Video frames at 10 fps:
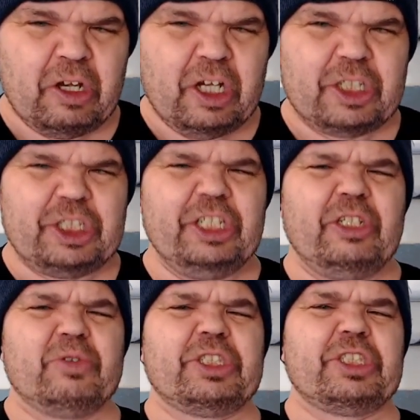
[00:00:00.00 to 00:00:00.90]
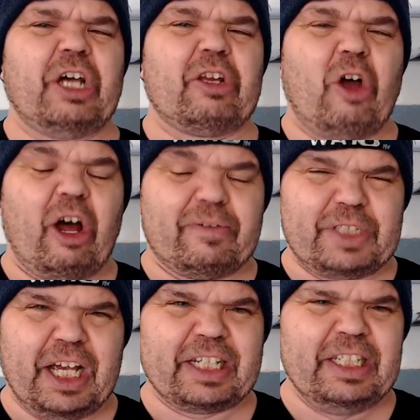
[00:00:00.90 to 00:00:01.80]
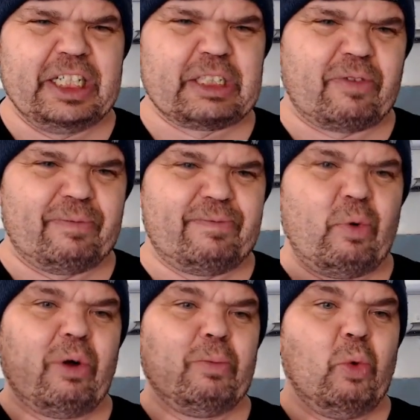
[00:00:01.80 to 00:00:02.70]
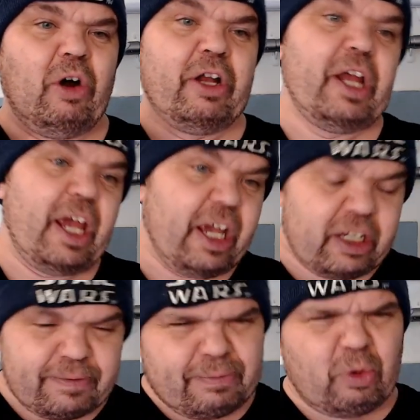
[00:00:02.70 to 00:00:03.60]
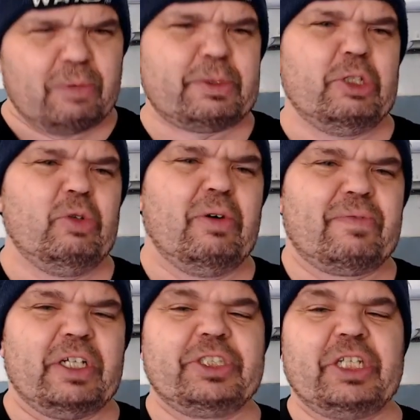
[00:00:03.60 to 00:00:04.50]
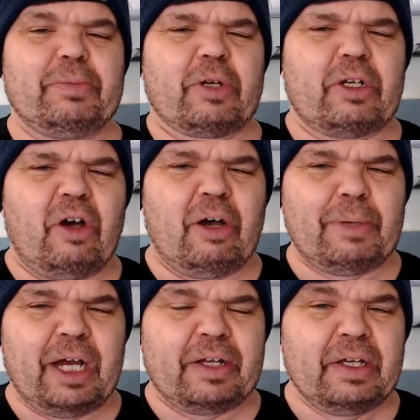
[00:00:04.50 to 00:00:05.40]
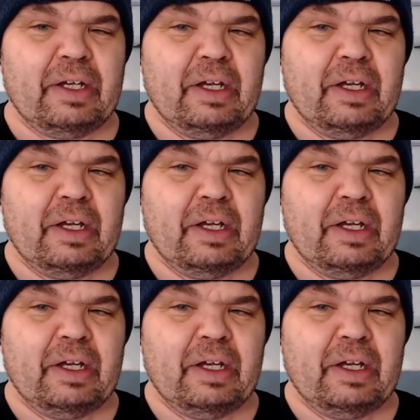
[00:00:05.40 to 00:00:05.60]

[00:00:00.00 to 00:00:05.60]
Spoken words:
she uses a lot of techniques from Form 1 and Form 2 of lightsaber combat,